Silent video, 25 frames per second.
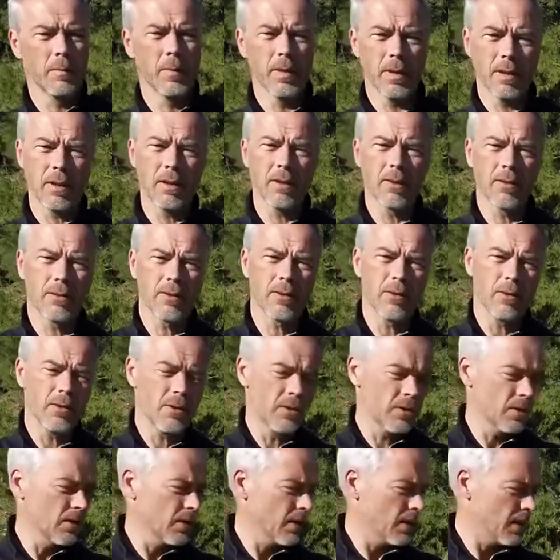But of
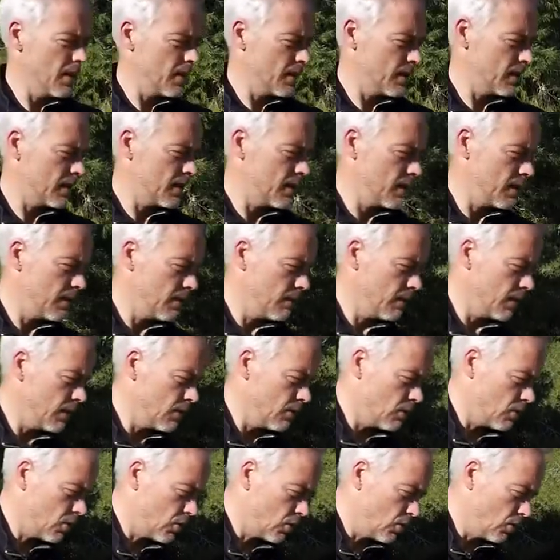course, on the other side, when
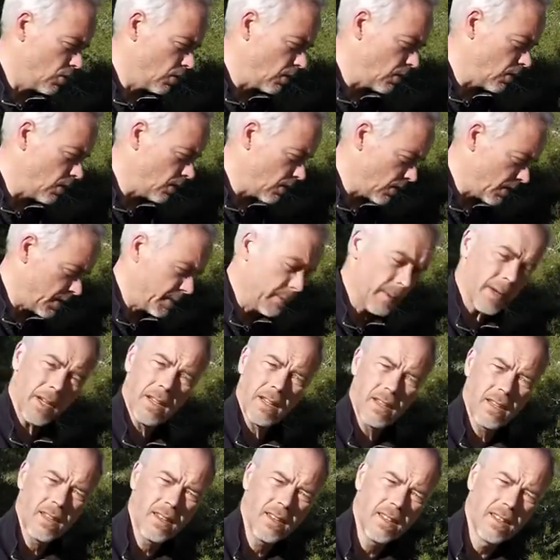you shoot horseback
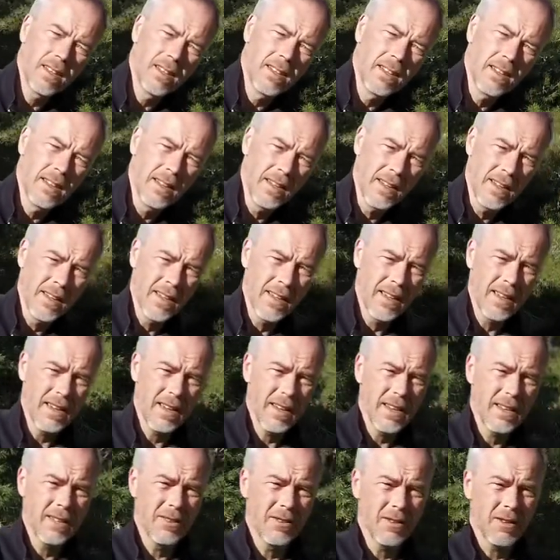
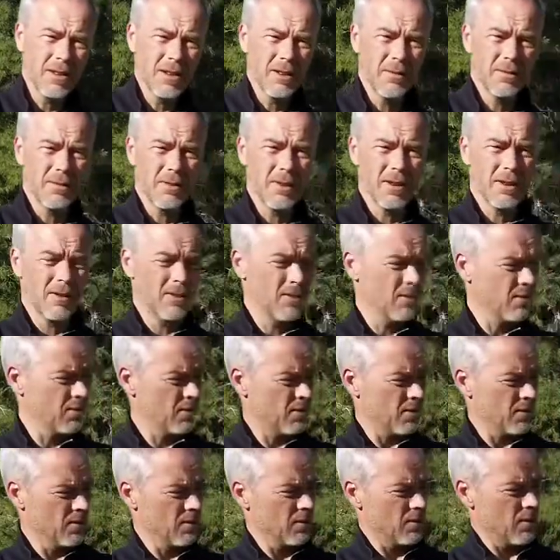and you have your
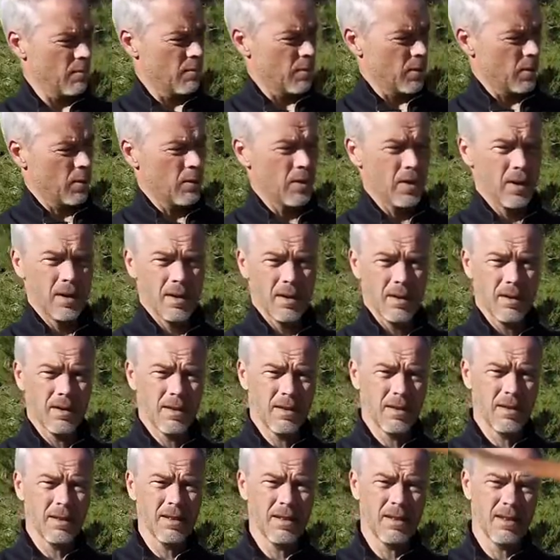arrows on your bow
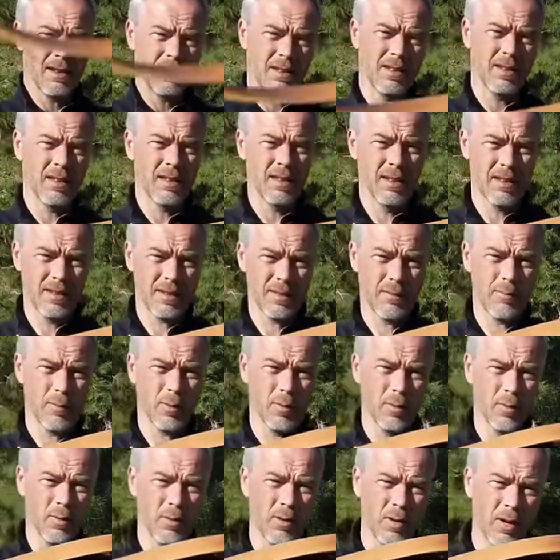hand, this
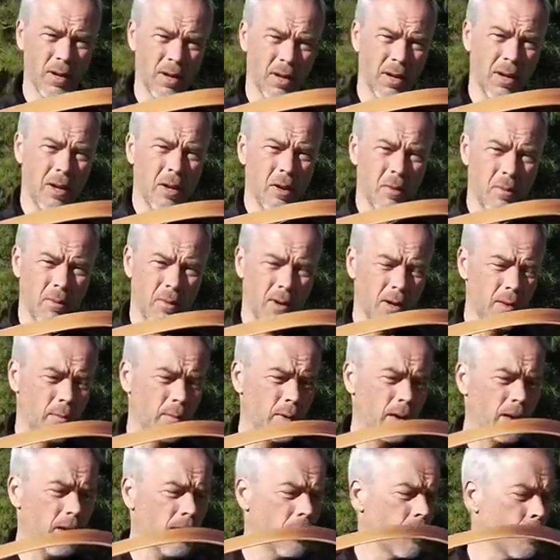bow will
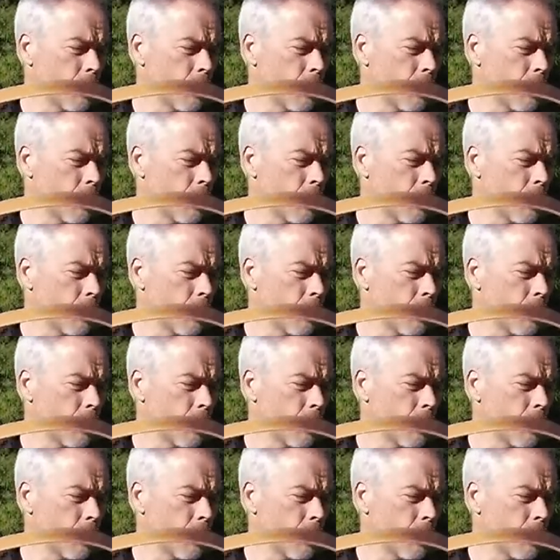be